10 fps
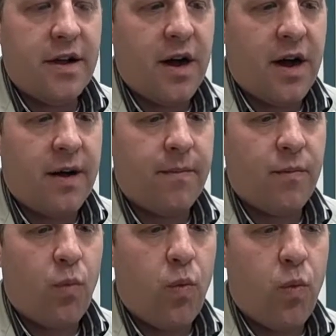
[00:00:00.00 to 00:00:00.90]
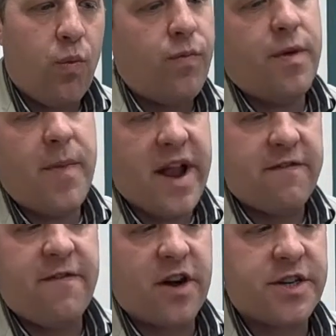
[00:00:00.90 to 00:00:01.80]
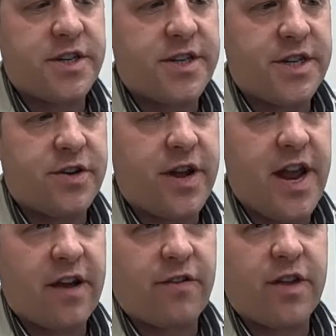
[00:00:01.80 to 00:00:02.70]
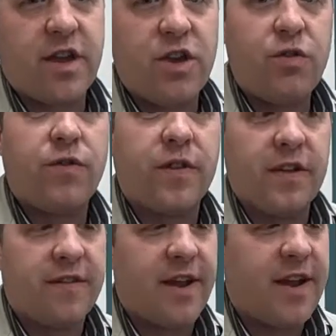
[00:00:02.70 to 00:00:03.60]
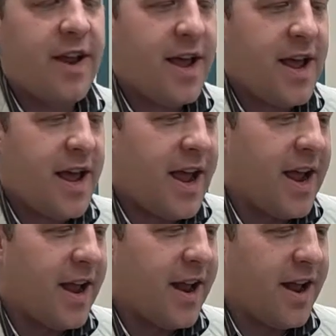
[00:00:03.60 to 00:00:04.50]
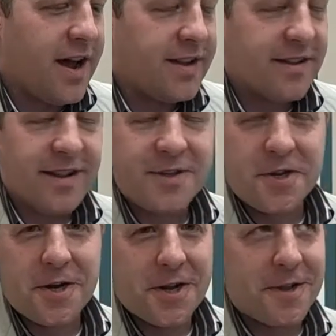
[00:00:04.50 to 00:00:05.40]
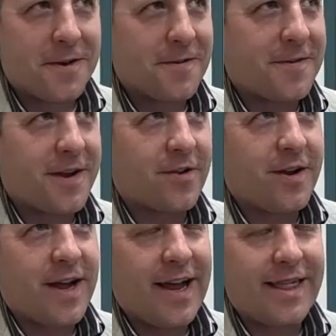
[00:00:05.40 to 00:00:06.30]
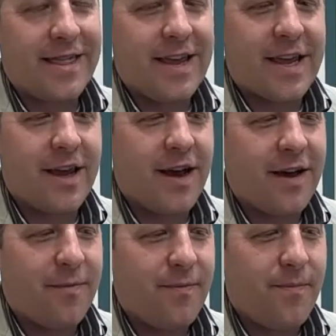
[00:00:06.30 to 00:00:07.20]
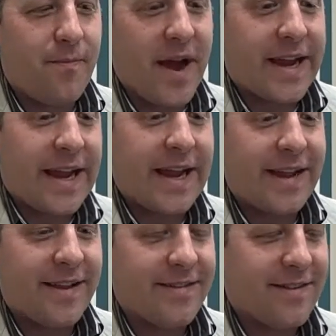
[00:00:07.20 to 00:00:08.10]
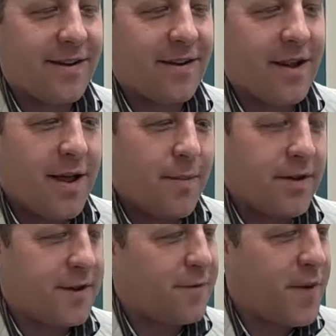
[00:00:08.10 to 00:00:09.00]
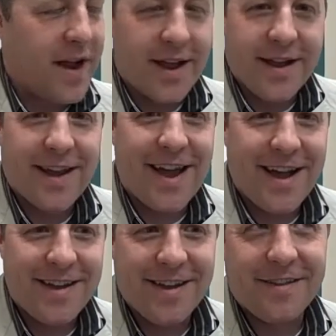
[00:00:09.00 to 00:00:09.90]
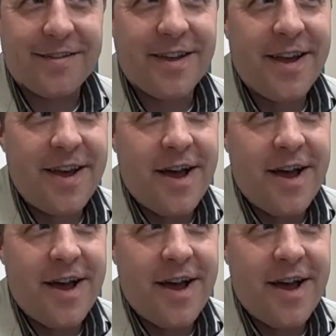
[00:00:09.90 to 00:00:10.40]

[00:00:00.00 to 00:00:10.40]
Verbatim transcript: um, the many functions that you can actually use this in. And uh, to let you know a little secret, I think uh, by getting this and participating in the contest,